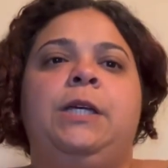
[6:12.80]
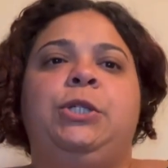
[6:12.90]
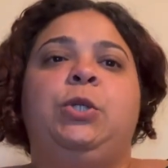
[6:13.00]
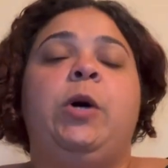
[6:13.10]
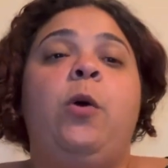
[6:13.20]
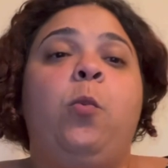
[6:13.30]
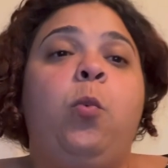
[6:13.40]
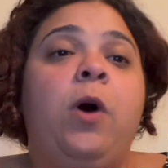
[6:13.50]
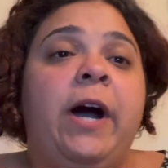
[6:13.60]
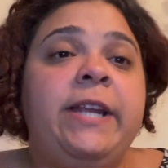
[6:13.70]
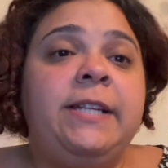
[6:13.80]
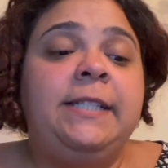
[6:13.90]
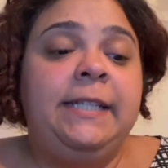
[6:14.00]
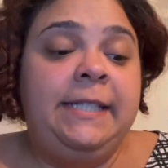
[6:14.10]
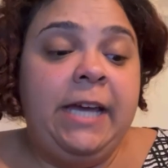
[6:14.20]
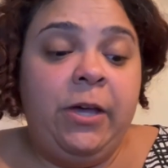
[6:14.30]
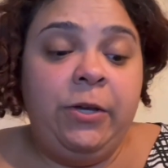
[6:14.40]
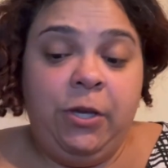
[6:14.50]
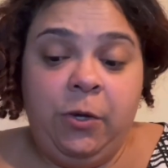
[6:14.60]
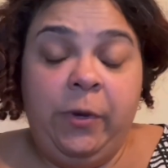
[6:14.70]
So I wanted to tell
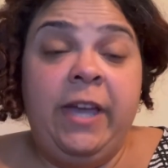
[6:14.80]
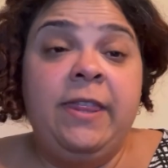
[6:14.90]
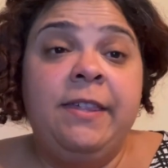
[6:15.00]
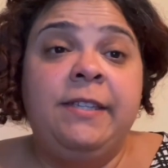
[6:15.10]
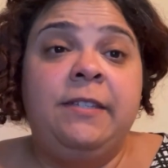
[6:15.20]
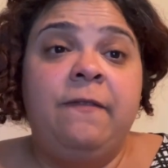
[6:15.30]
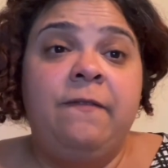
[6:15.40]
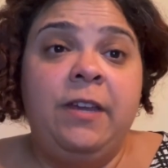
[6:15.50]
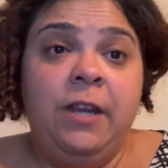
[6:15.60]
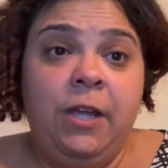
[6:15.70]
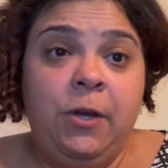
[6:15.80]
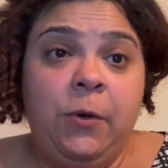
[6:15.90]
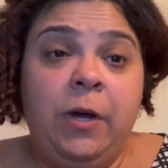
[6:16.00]
you in this video